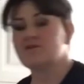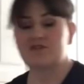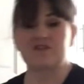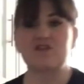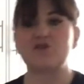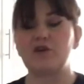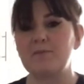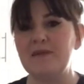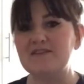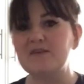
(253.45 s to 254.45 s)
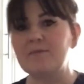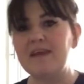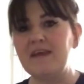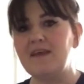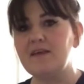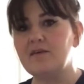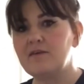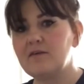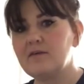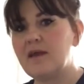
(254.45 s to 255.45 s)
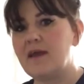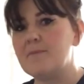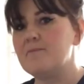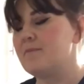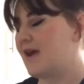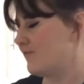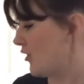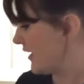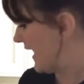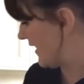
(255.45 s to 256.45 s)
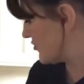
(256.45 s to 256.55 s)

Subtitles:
Just a sort of medium heat. I've got a gas